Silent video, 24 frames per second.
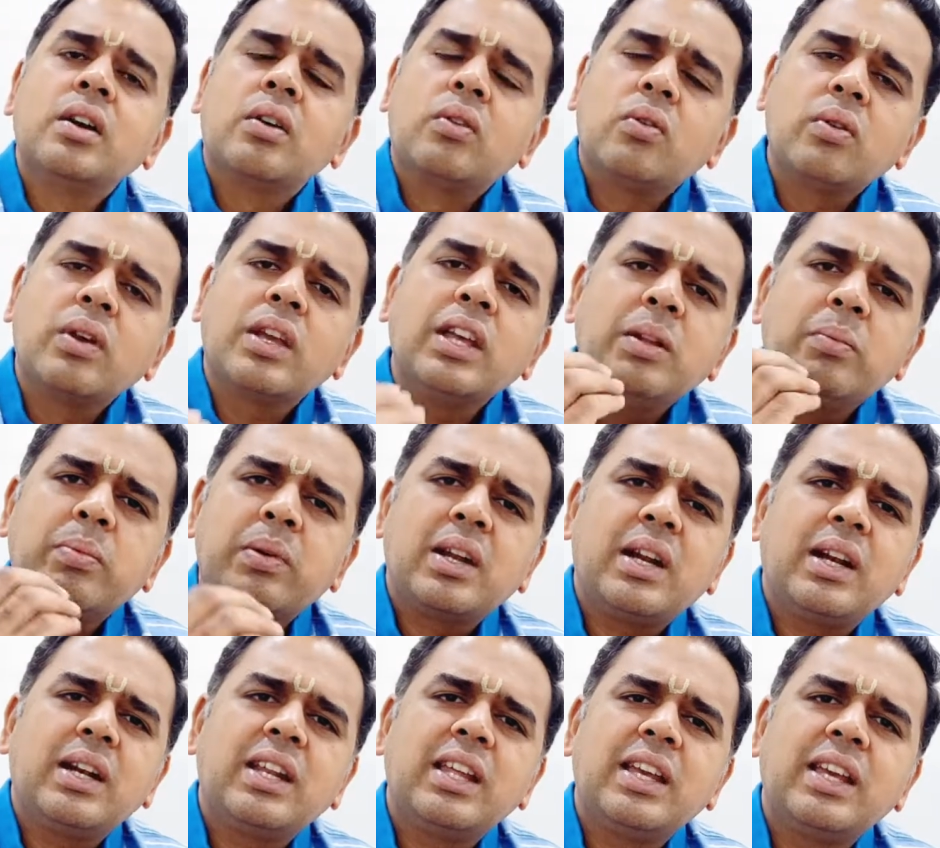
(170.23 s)
Kongil
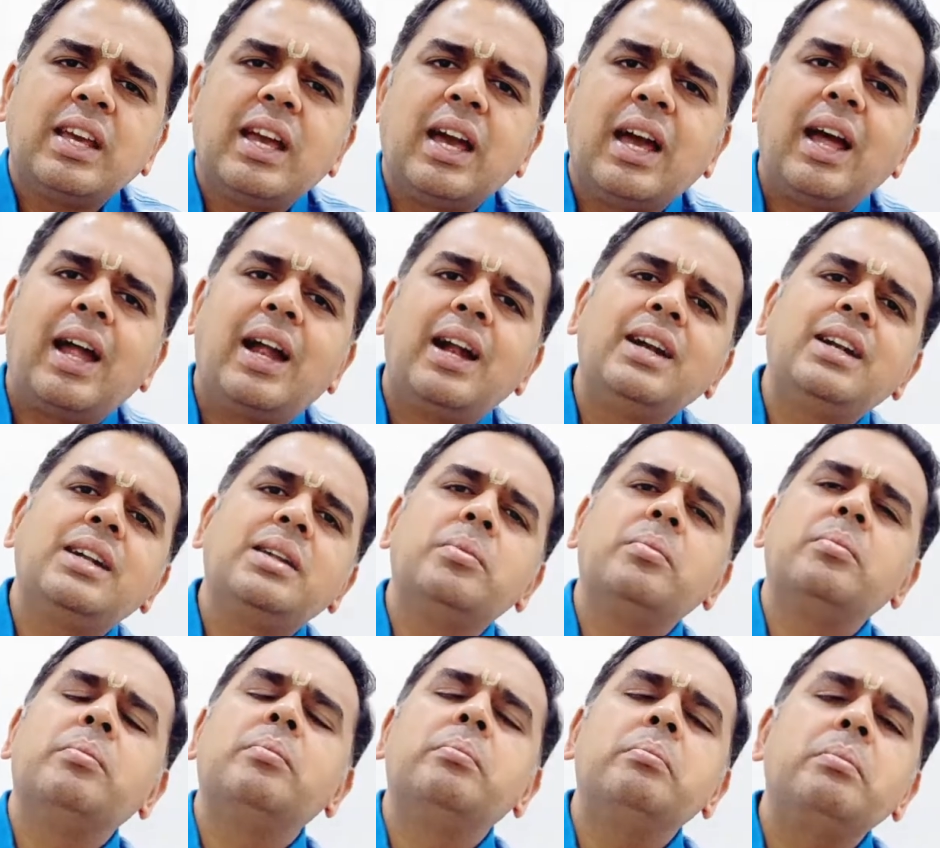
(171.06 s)
Piratti had
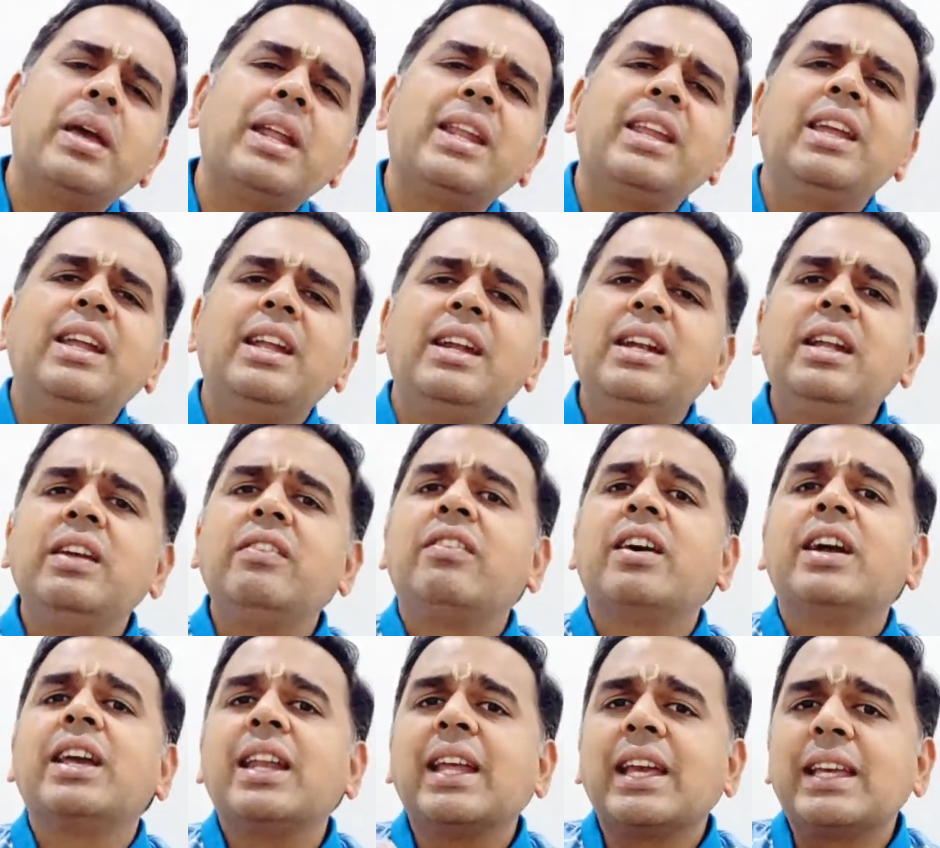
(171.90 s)
many
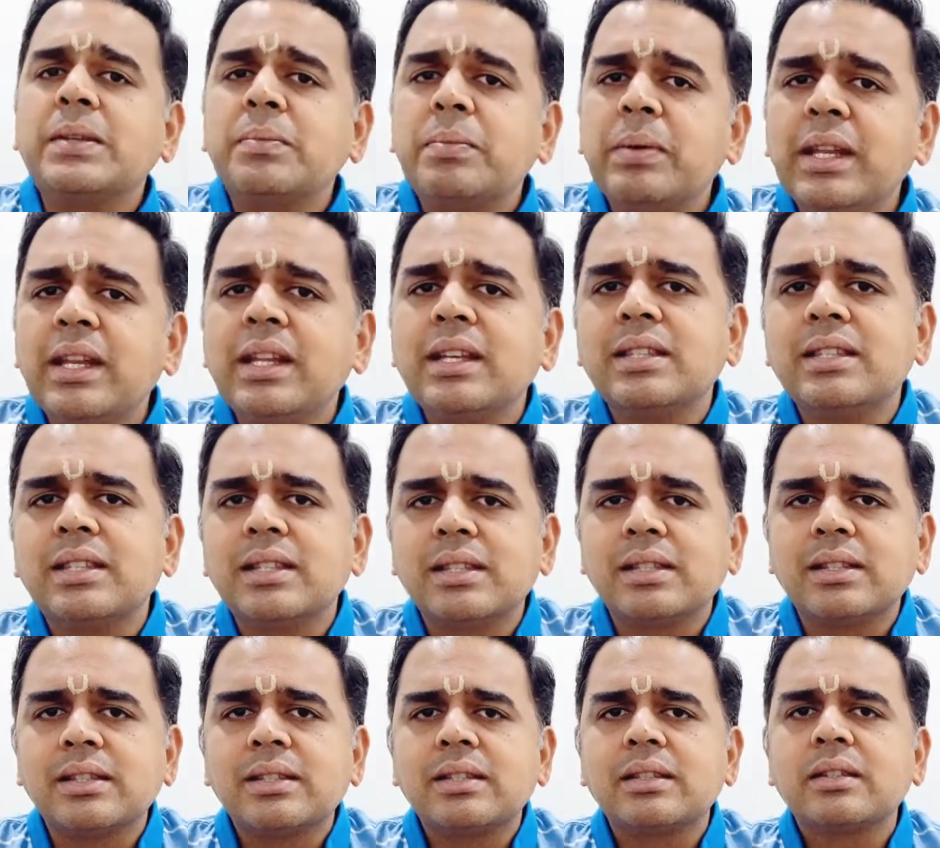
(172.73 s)
divine
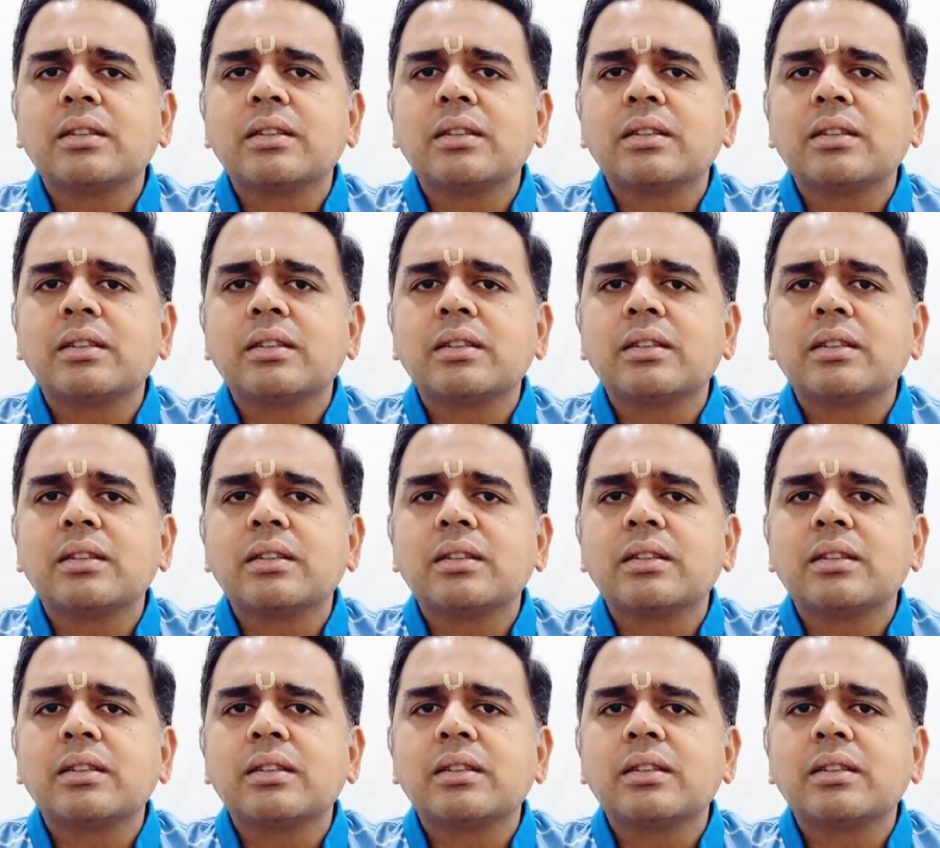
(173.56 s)
experiences